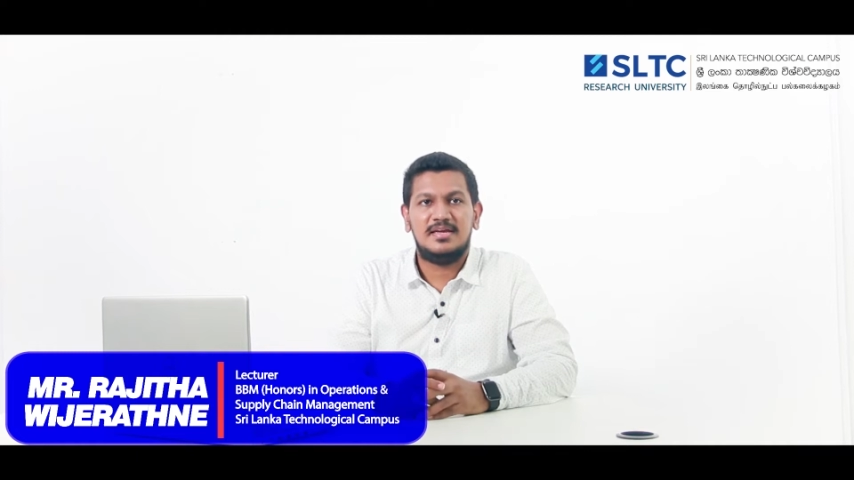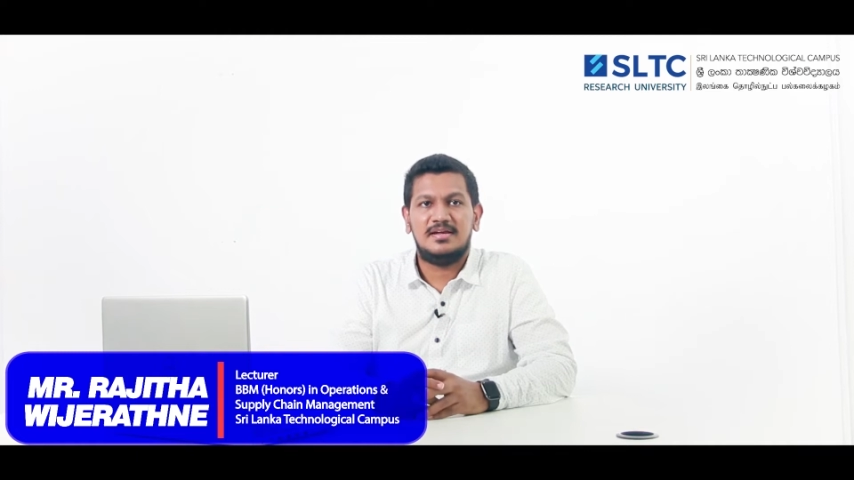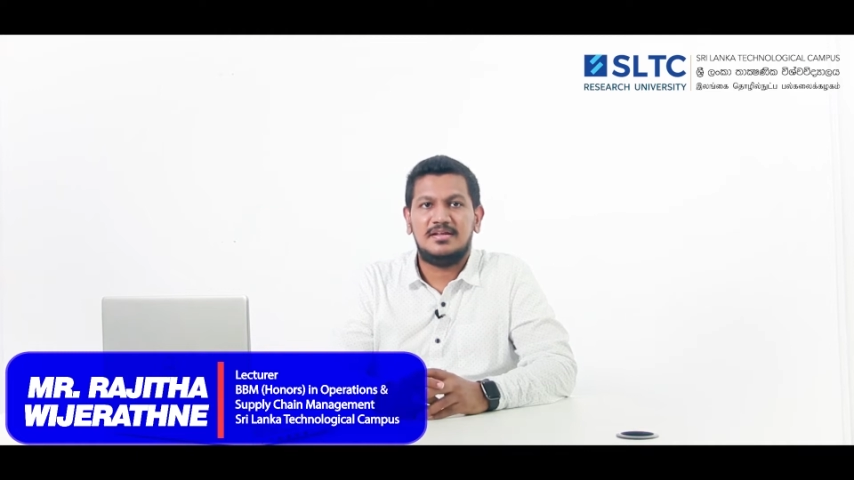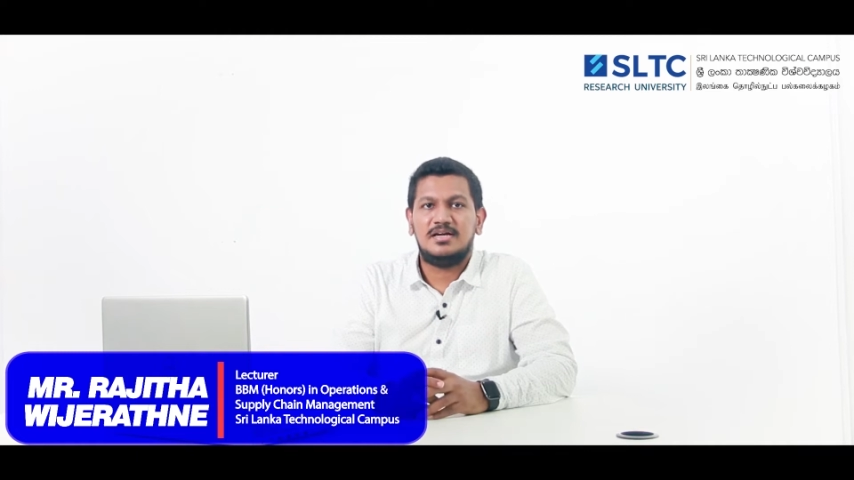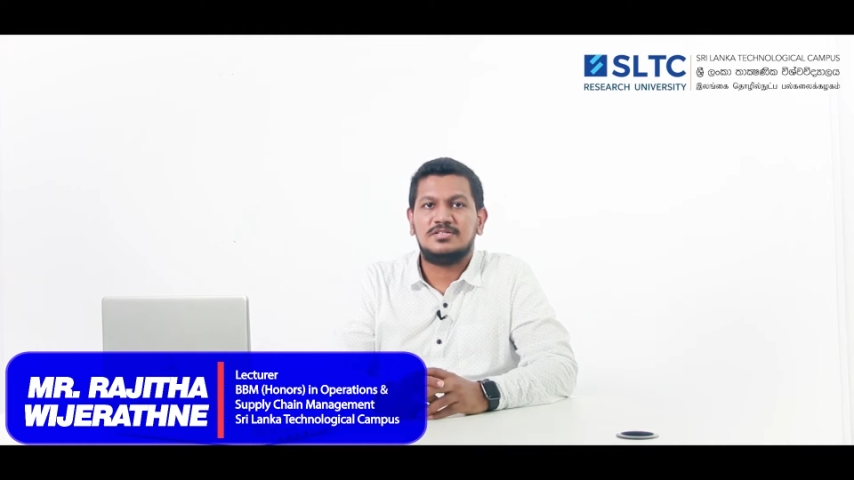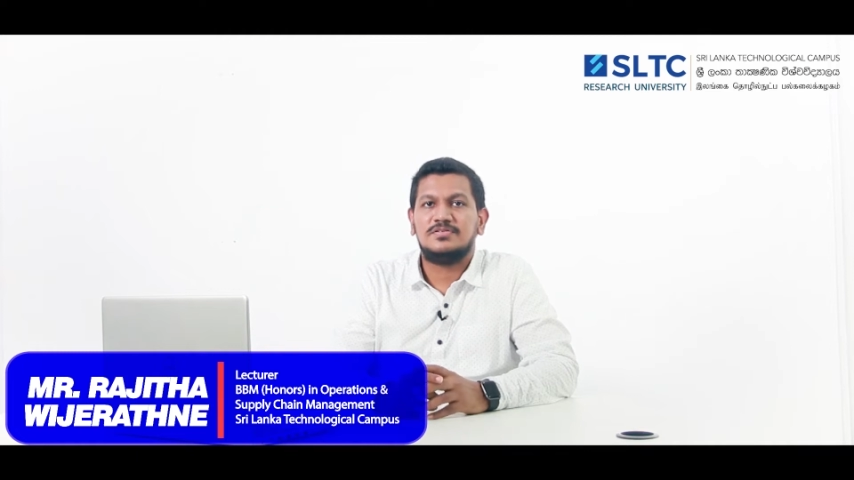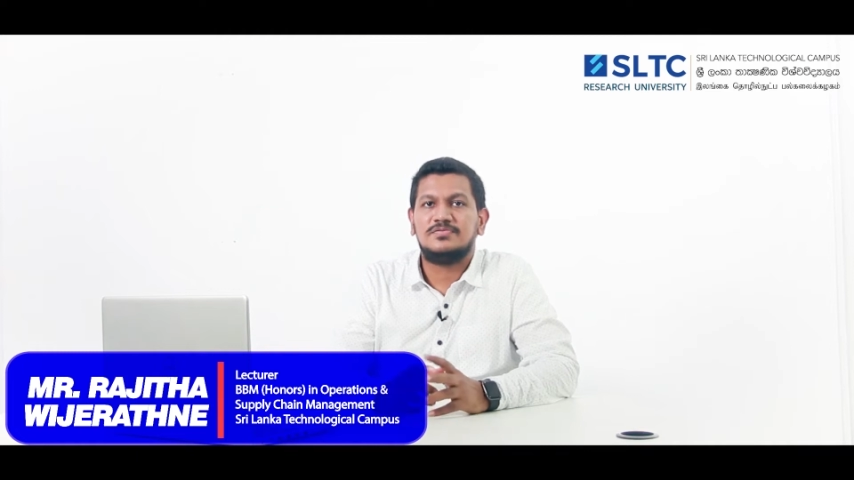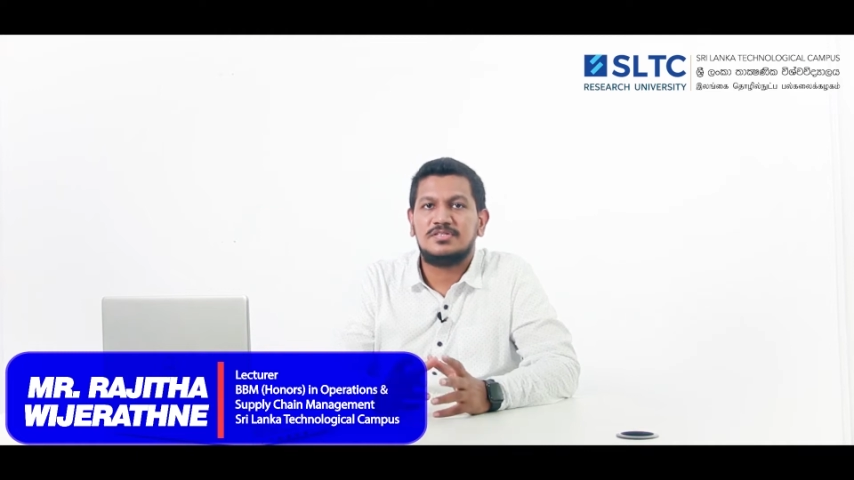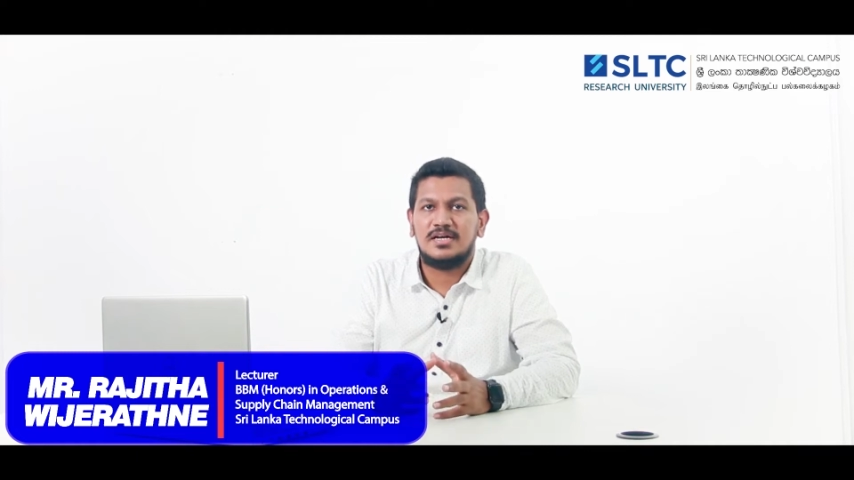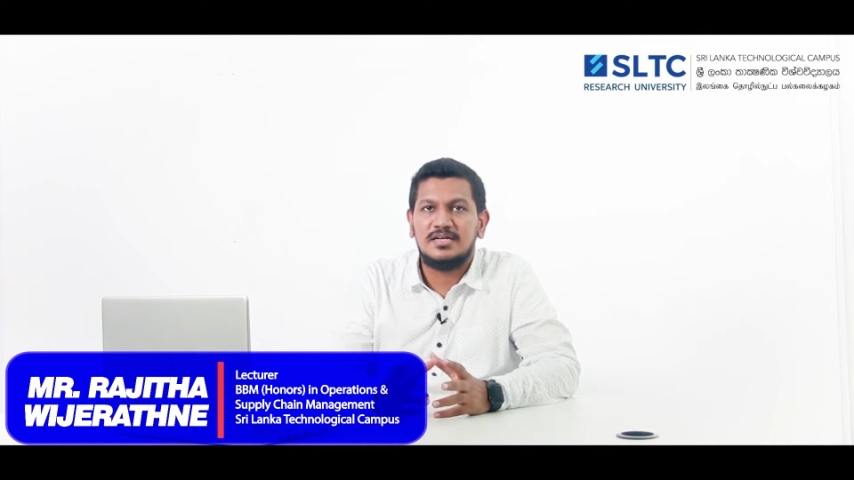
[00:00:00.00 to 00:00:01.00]
areas of
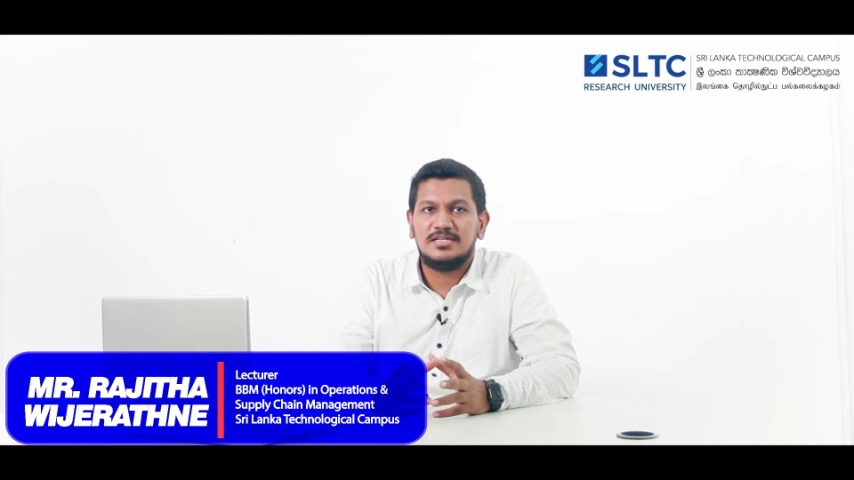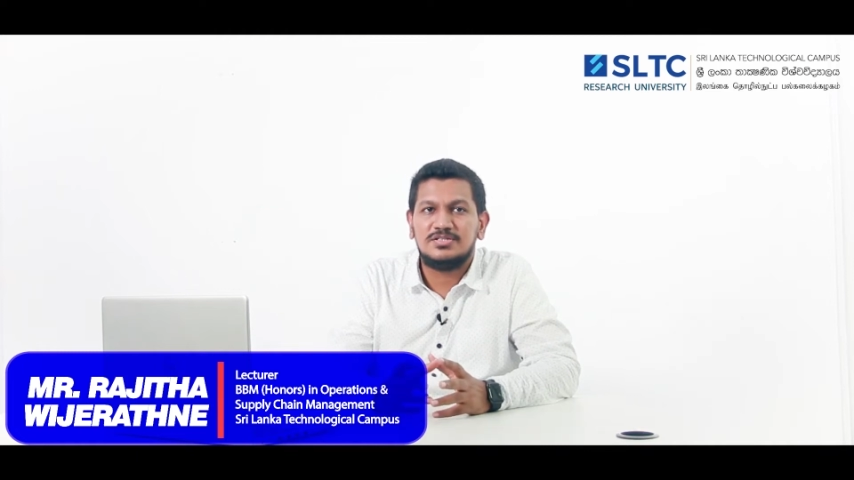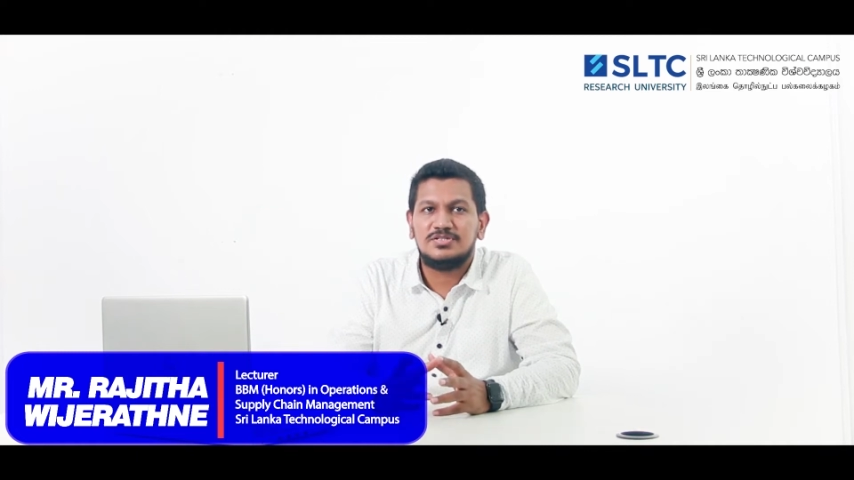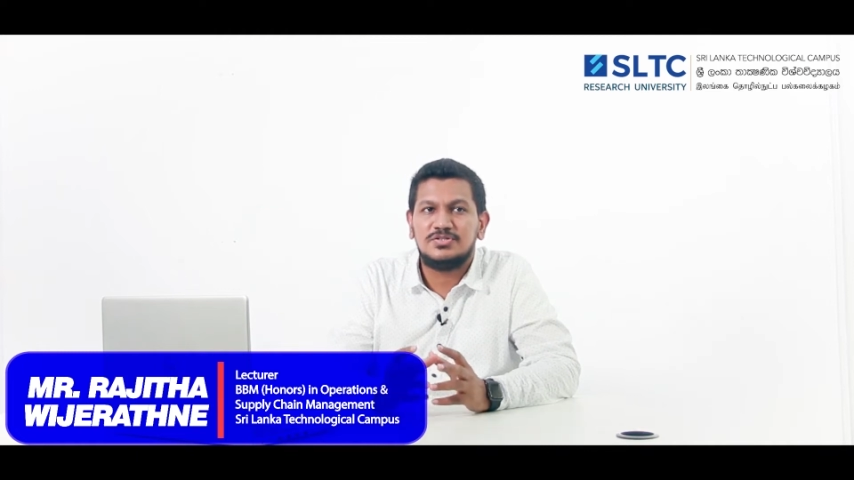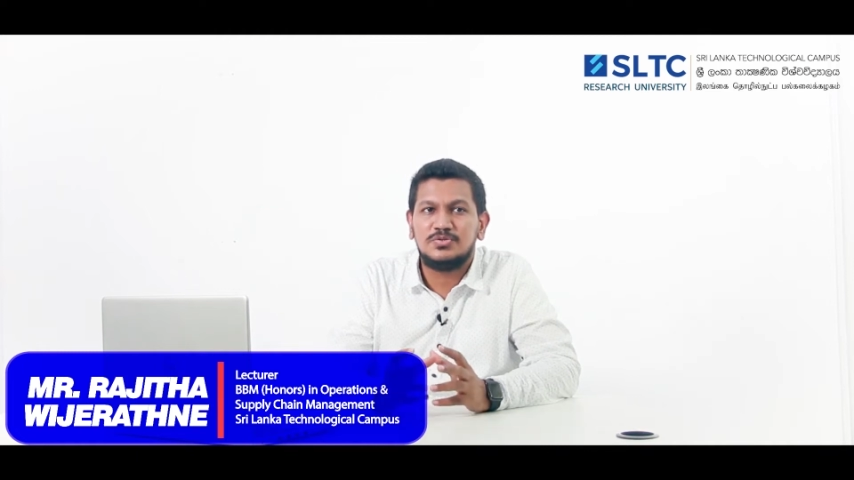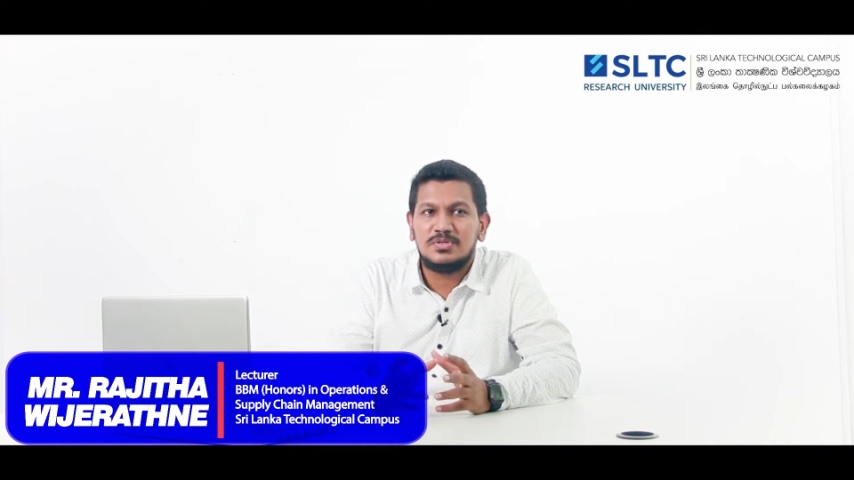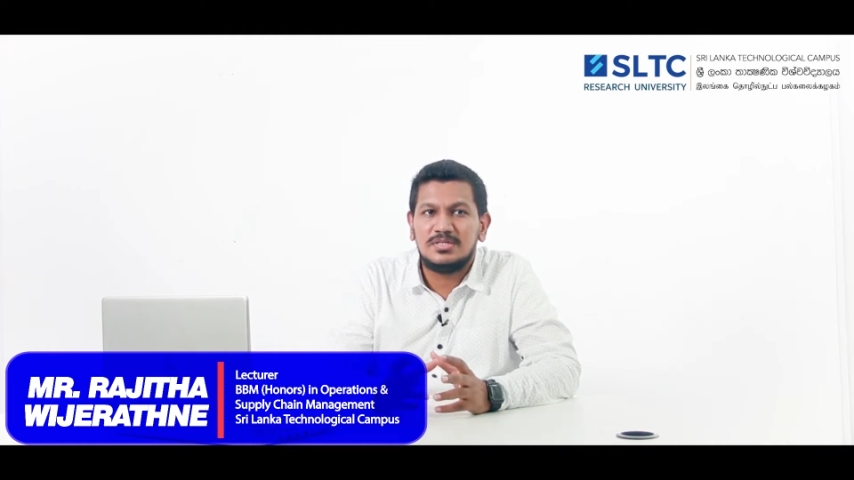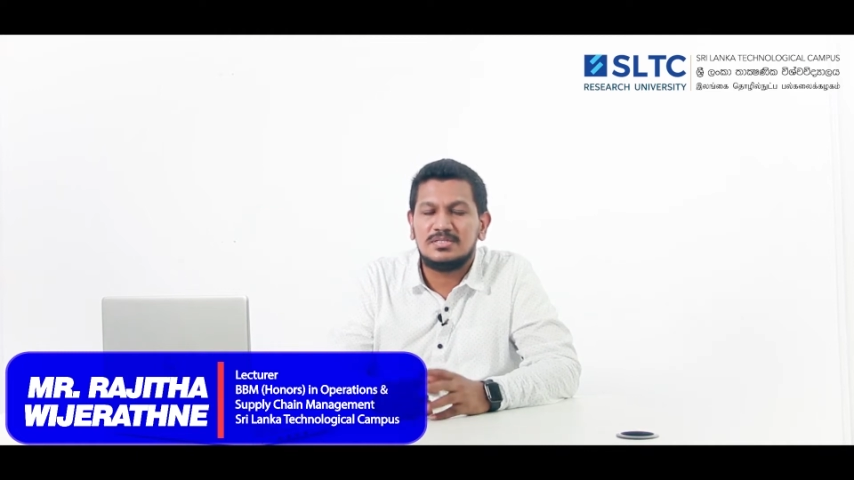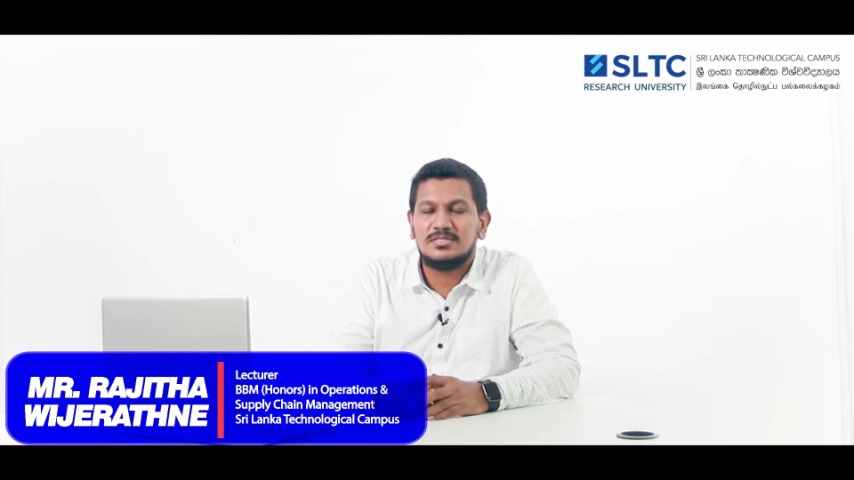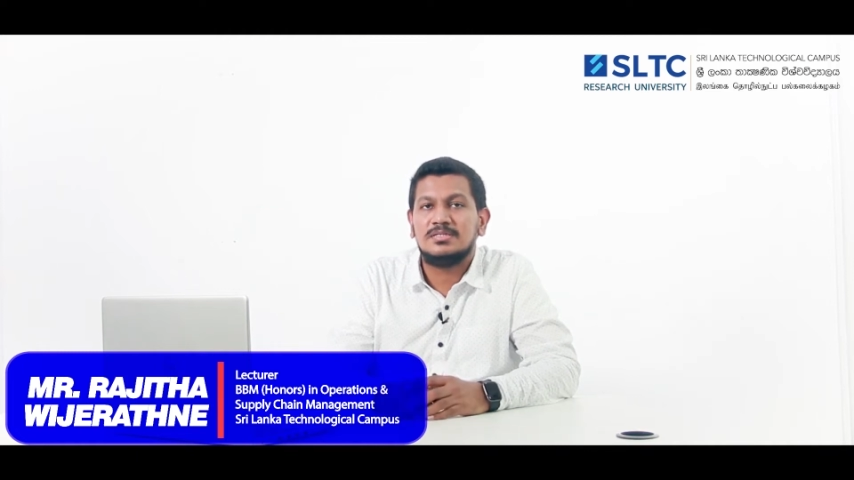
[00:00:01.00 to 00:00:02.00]
studies
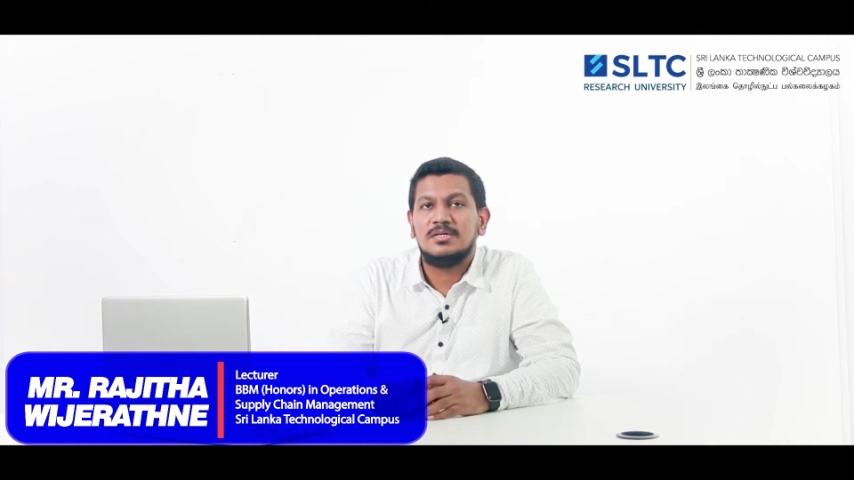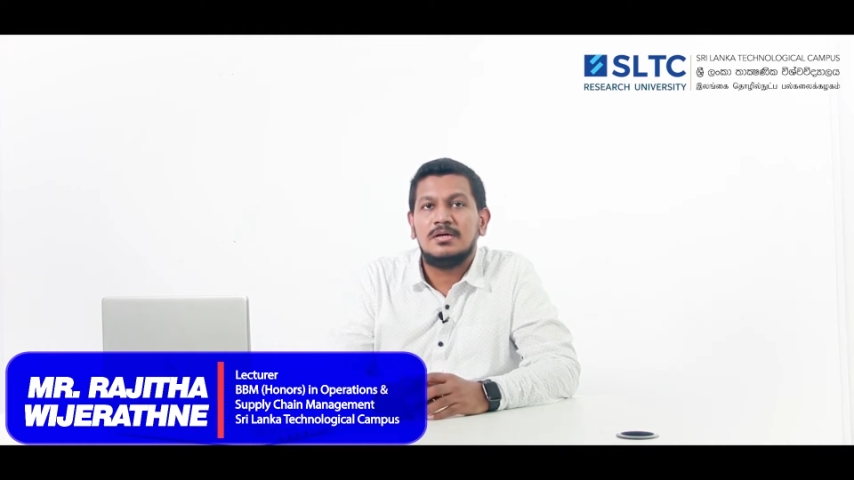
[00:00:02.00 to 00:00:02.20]
students